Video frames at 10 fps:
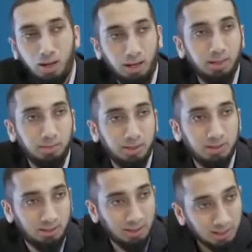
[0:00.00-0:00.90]
Qa'ada
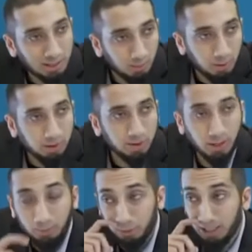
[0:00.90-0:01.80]
means to sit somewhere,
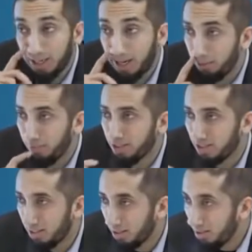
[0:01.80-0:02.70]
and with a lam
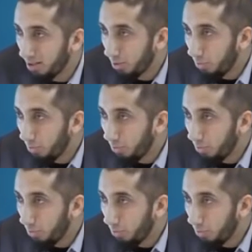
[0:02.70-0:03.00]
means to